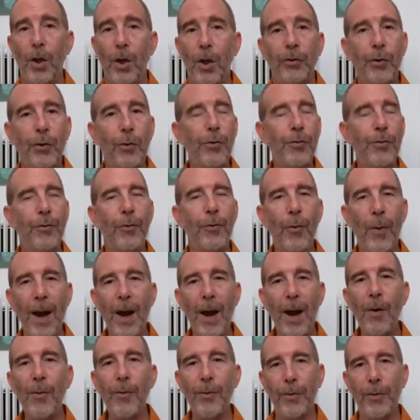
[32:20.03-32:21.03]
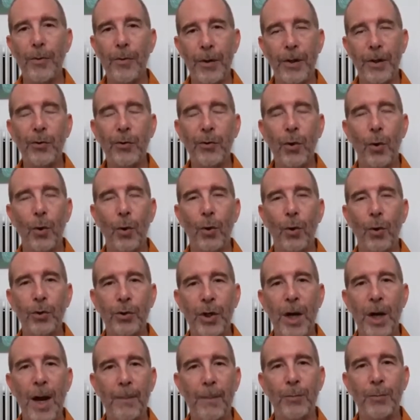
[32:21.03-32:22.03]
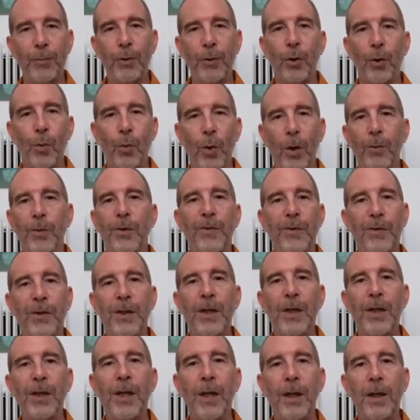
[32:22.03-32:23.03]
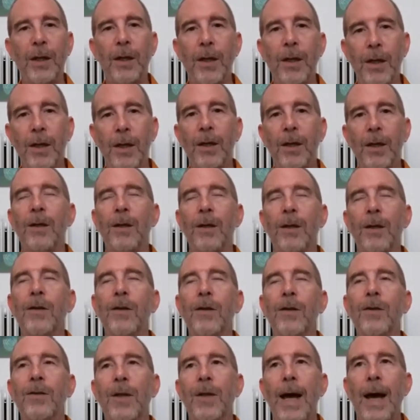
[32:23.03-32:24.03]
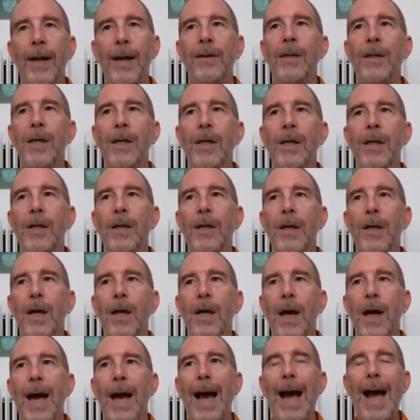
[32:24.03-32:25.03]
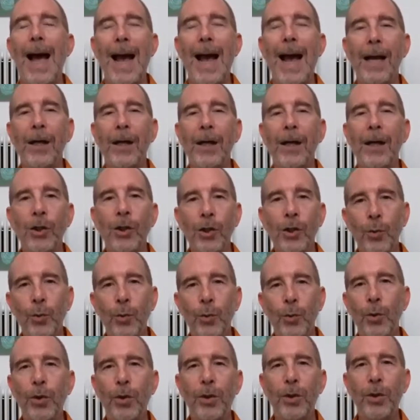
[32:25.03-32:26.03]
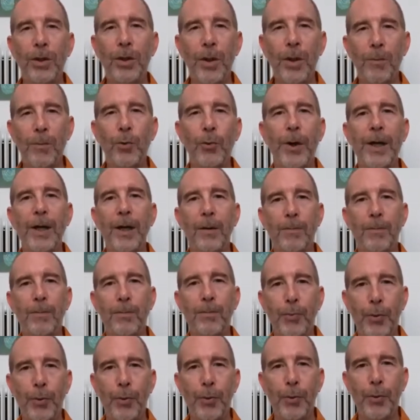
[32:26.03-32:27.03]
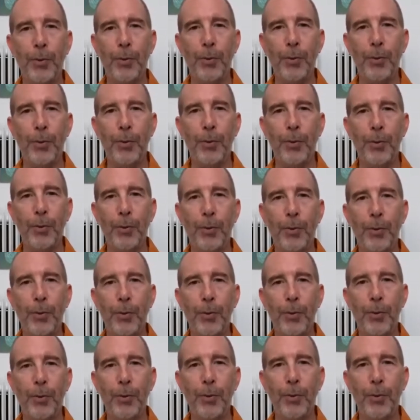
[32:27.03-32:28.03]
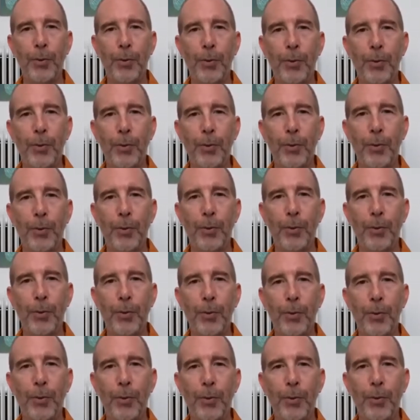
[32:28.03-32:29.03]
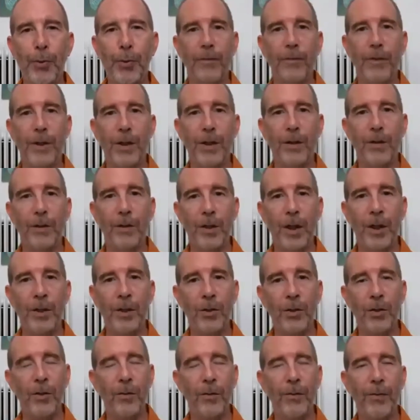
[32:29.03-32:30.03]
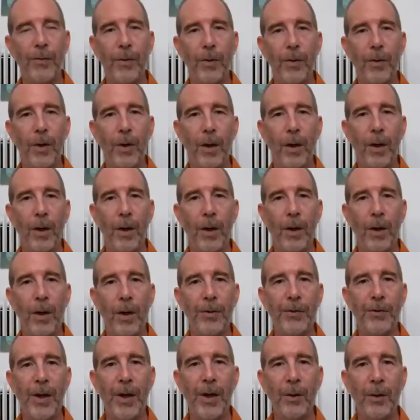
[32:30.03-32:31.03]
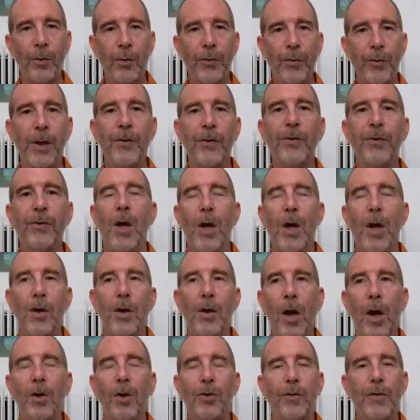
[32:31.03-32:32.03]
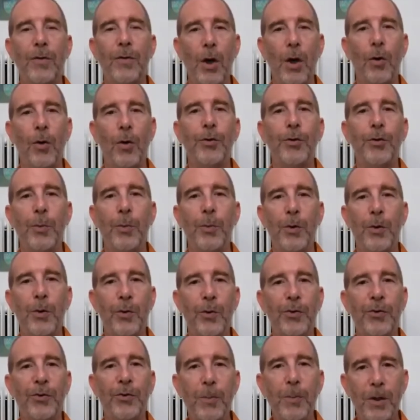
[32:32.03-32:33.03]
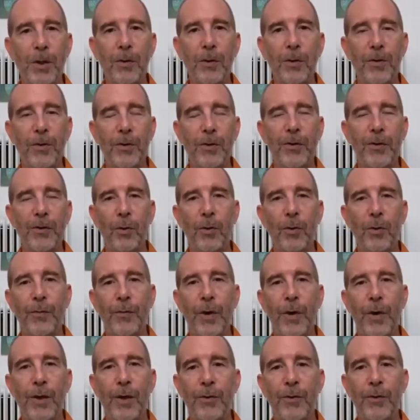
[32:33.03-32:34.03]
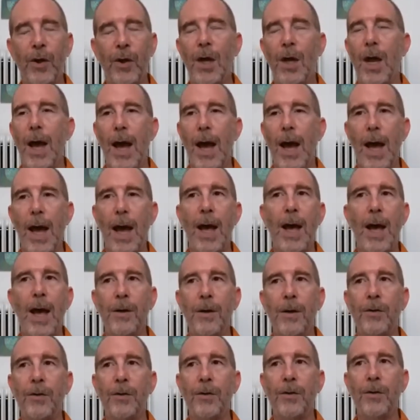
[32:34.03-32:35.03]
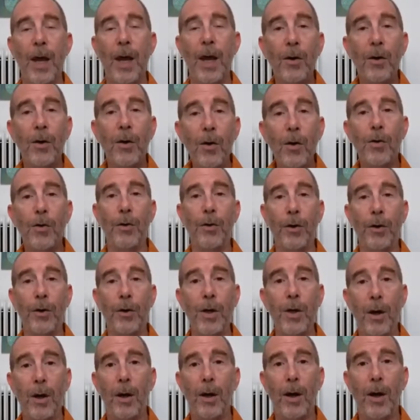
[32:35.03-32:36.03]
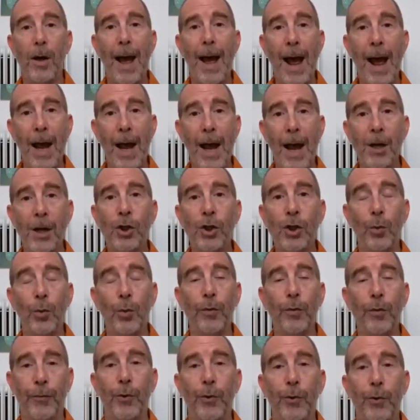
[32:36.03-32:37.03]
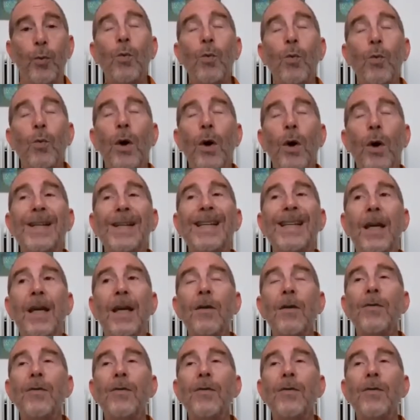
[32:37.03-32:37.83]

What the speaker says: So throughout this whole chapter, what we've seen is that the actual liberating principle of sacrifice is knowledge. Knowledge of the intention of the sacrifice, knowledge of the ultimate recipient of the sacrifice, and then the actual fruit.